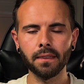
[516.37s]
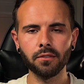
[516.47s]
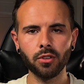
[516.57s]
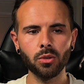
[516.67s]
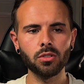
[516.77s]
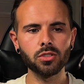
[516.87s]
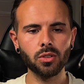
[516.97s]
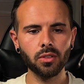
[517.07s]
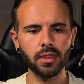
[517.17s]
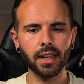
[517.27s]
Focus
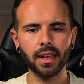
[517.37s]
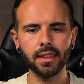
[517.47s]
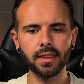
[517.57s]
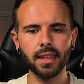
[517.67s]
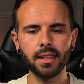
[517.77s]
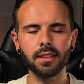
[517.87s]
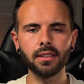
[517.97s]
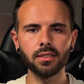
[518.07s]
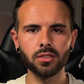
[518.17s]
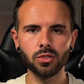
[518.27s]
on that, and then
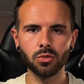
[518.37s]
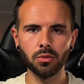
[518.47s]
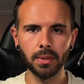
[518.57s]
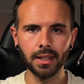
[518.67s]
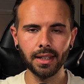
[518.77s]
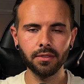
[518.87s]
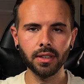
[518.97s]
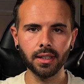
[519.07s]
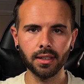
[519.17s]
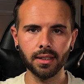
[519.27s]
you will be
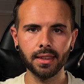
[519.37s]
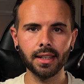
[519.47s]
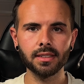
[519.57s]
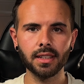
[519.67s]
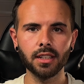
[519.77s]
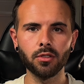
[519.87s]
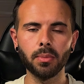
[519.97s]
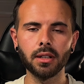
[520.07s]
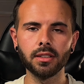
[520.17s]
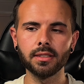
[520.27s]
living in that state of
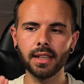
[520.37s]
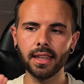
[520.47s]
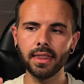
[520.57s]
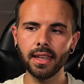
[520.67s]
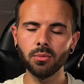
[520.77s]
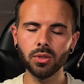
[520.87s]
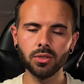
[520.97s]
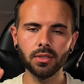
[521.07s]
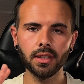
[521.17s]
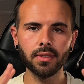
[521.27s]
abundance. And then when you
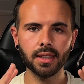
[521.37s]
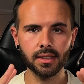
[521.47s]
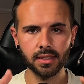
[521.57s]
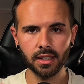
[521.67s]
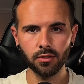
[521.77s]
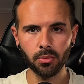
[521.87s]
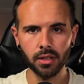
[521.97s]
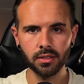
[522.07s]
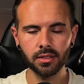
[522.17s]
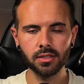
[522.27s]
live in that state of
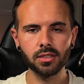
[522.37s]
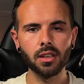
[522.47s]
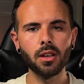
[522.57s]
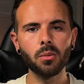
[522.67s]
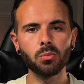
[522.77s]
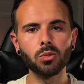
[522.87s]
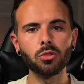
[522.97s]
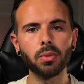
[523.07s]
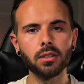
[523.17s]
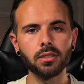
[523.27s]
abundance, more
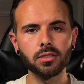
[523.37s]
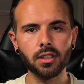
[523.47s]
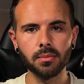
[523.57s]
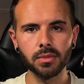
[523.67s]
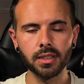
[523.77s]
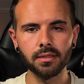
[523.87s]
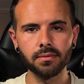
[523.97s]
abundance comes in,